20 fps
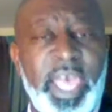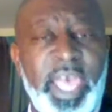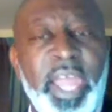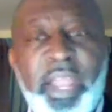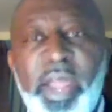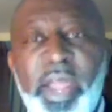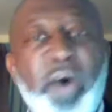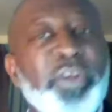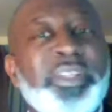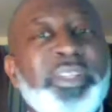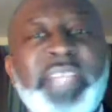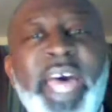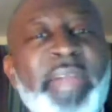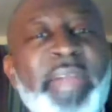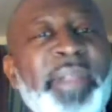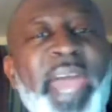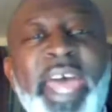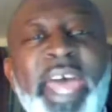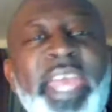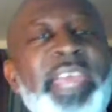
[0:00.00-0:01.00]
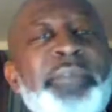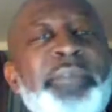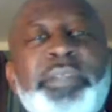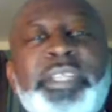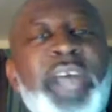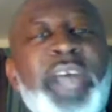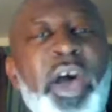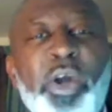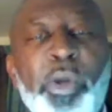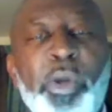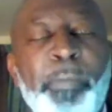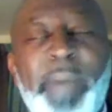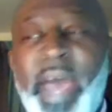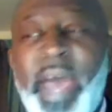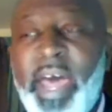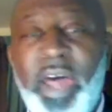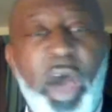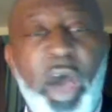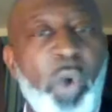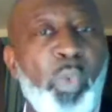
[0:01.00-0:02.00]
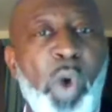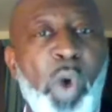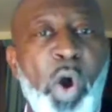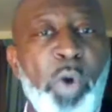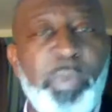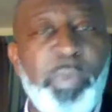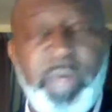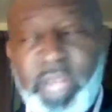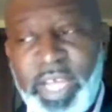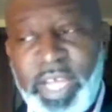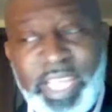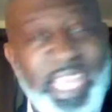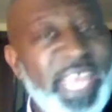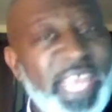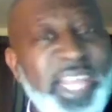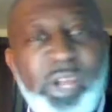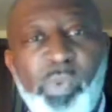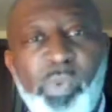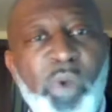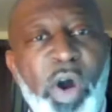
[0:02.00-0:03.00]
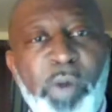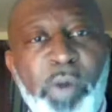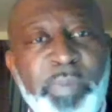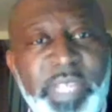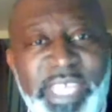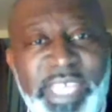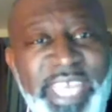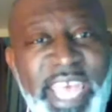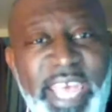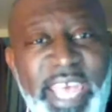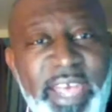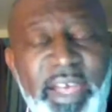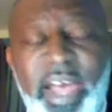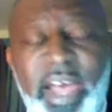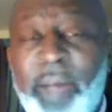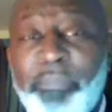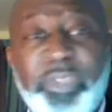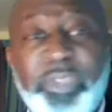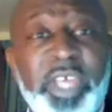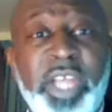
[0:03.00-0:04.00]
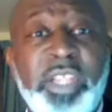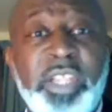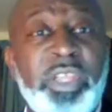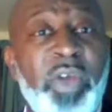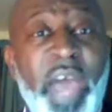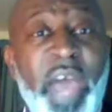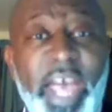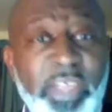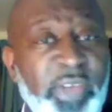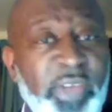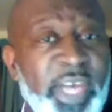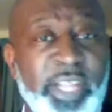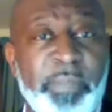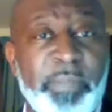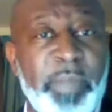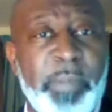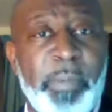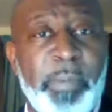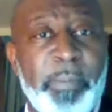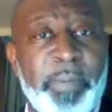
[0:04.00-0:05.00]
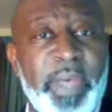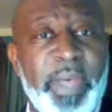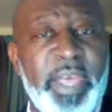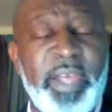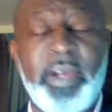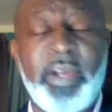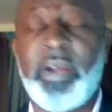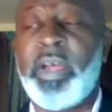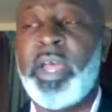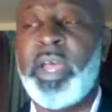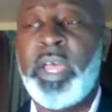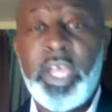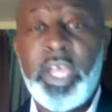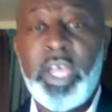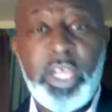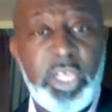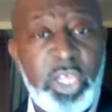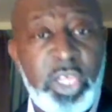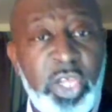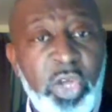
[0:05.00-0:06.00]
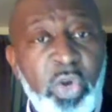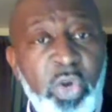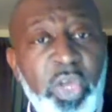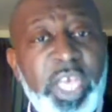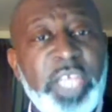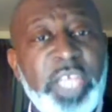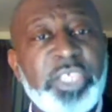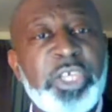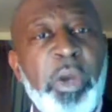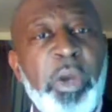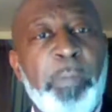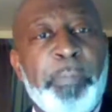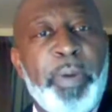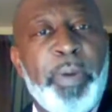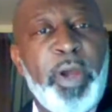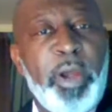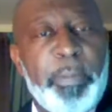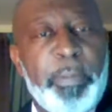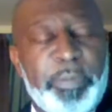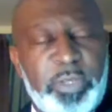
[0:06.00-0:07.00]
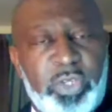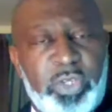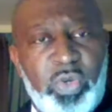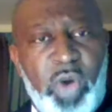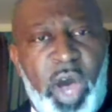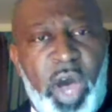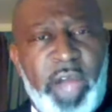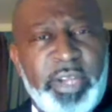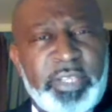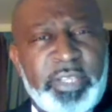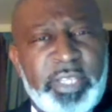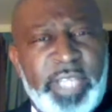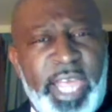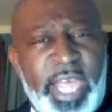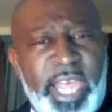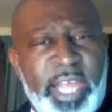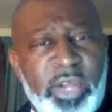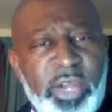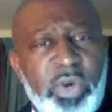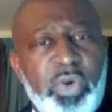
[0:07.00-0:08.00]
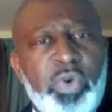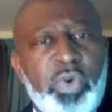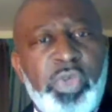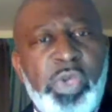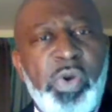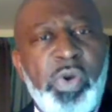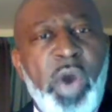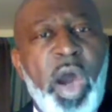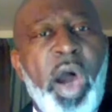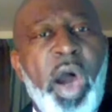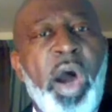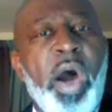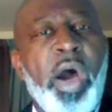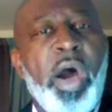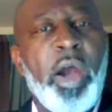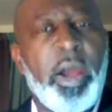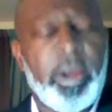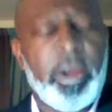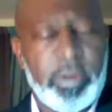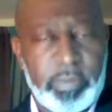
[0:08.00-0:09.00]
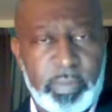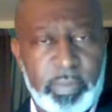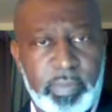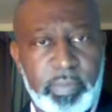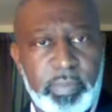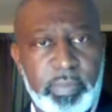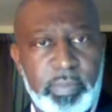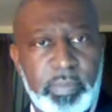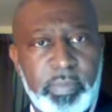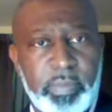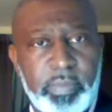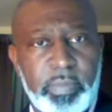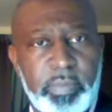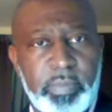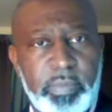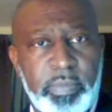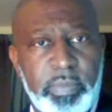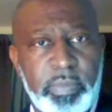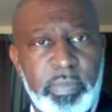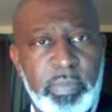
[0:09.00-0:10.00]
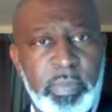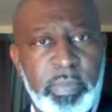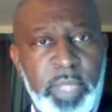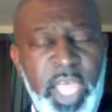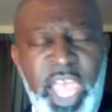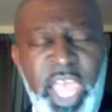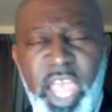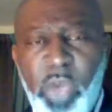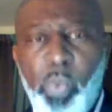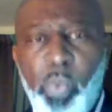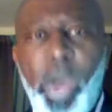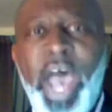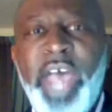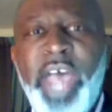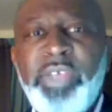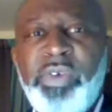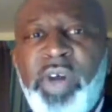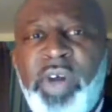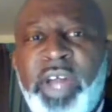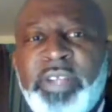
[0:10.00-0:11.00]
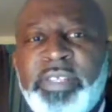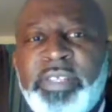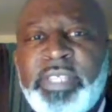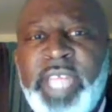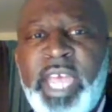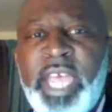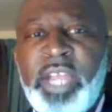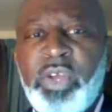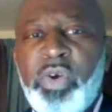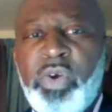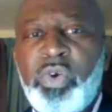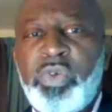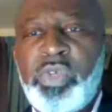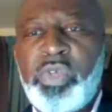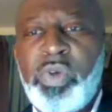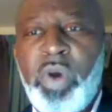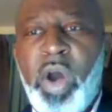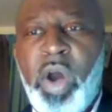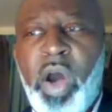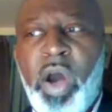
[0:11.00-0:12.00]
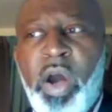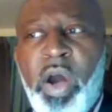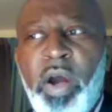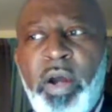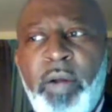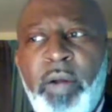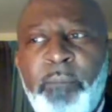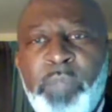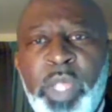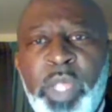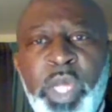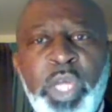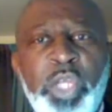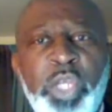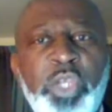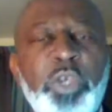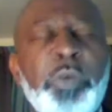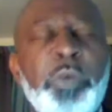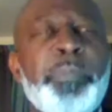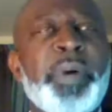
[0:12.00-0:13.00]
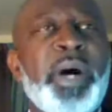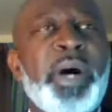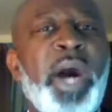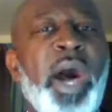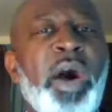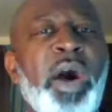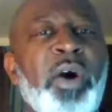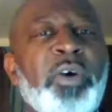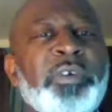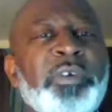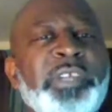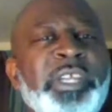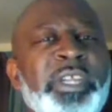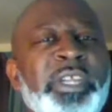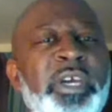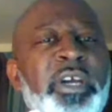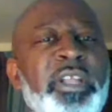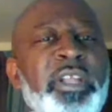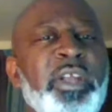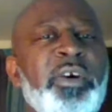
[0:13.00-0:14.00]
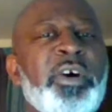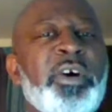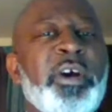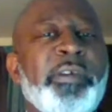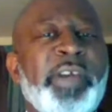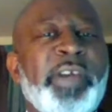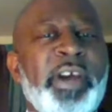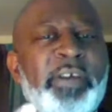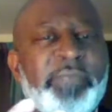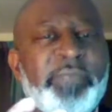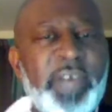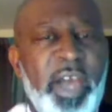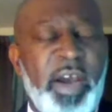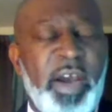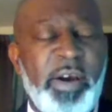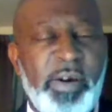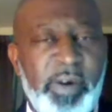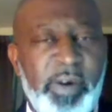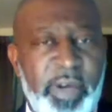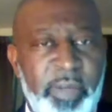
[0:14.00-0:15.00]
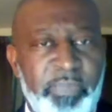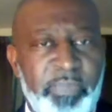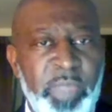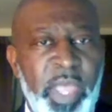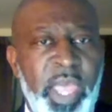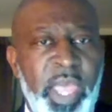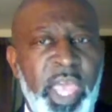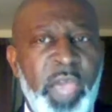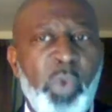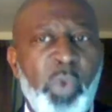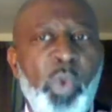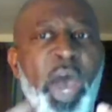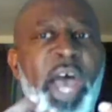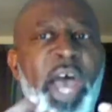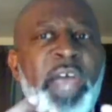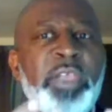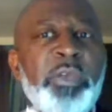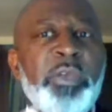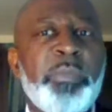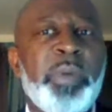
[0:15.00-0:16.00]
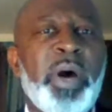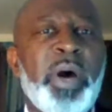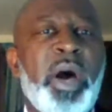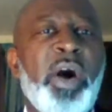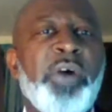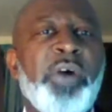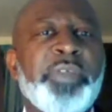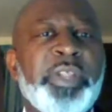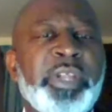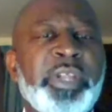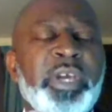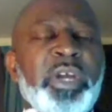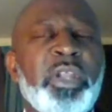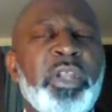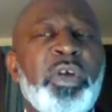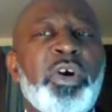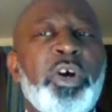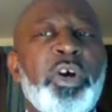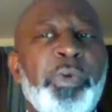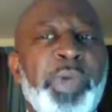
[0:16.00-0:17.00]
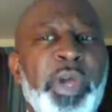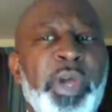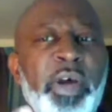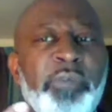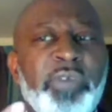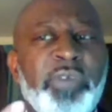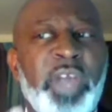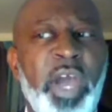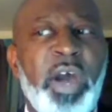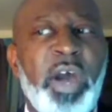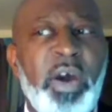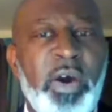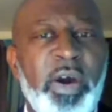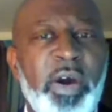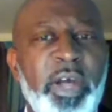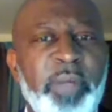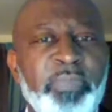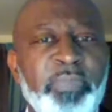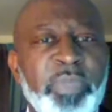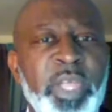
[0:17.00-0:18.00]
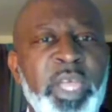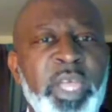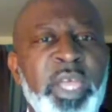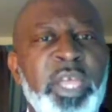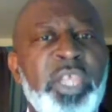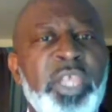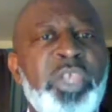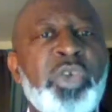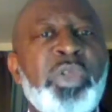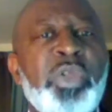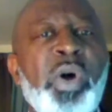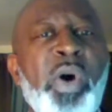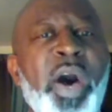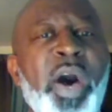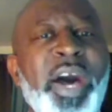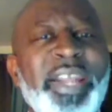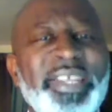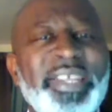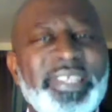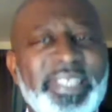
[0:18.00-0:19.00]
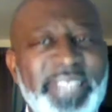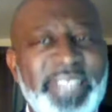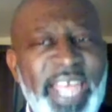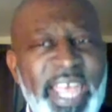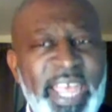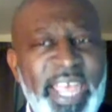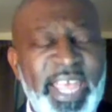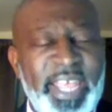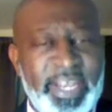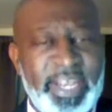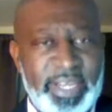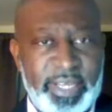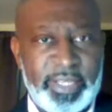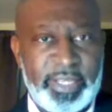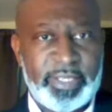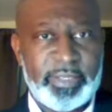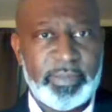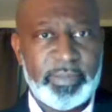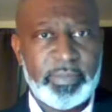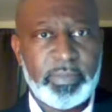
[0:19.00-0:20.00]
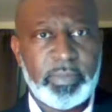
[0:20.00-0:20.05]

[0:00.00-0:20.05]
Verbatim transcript: Notice I'm not even talking about a woman getting a woman yet. I'm telling you how you have to be prepared. You get your purpose. You understand who you are. And while you understand who you are, you beholding the glory of God. And while you beholding the glory of God, you don't understand this.